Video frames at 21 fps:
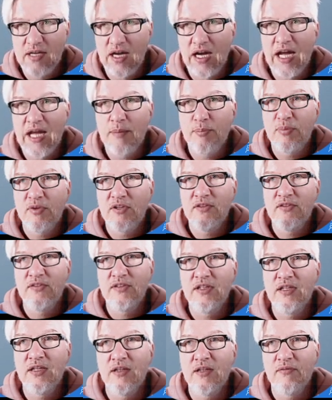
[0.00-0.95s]
type
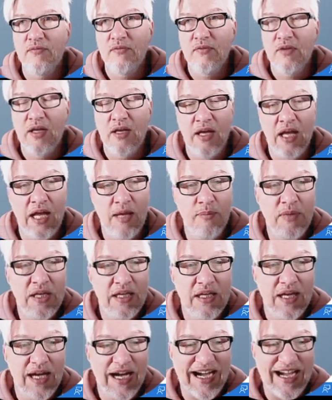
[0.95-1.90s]
the
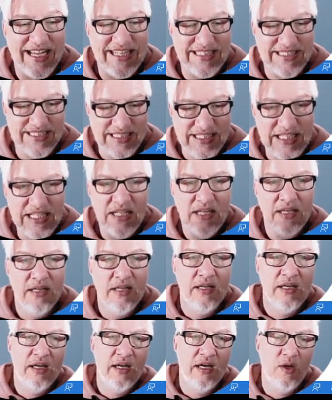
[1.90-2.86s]
AMI
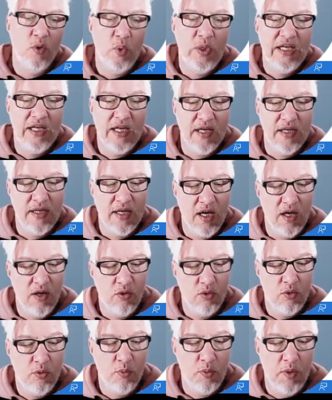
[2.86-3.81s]
ID. We can
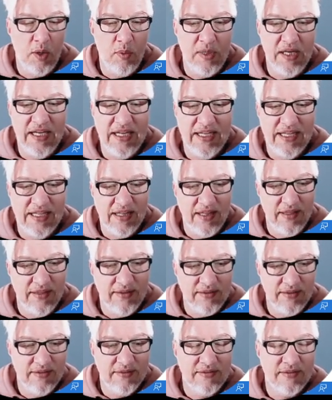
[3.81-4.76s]
now query
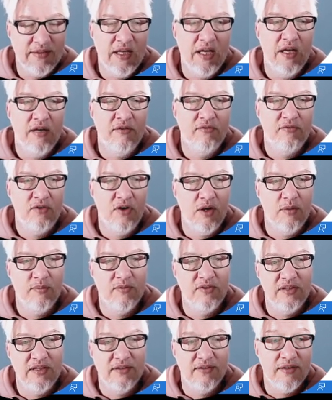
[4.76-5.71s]
this
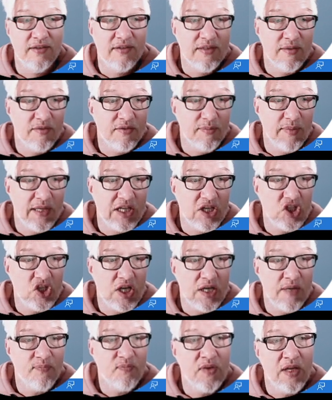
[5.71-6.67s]
from the systems
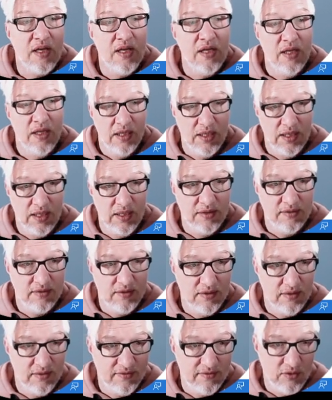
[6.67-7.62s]
manager.
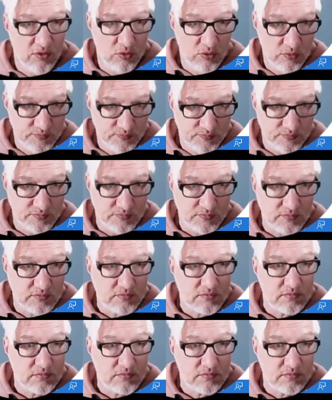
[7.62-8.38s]
And so